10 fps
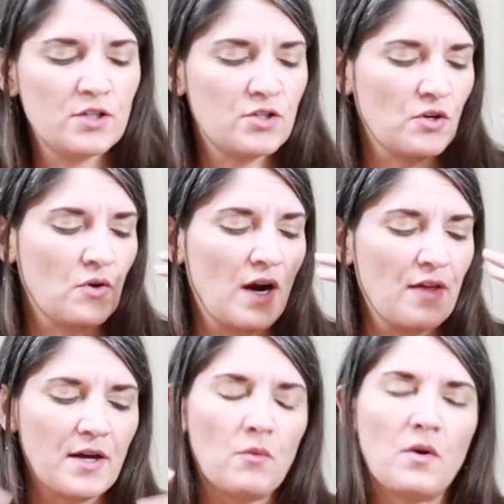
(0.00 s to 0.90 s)
And so I
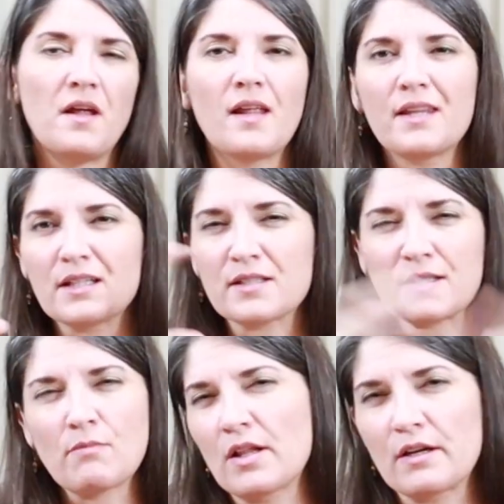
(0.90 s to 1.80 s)
thought, well, a
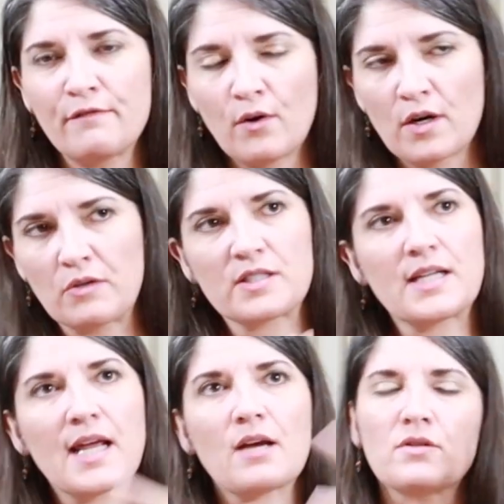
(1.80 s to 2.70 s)
small little 4-ounce
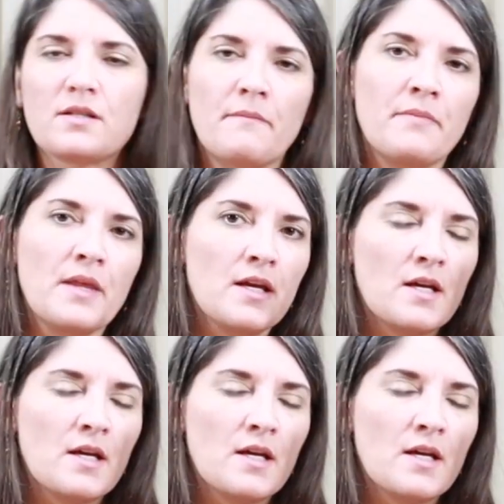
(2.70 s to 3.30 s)
steak with some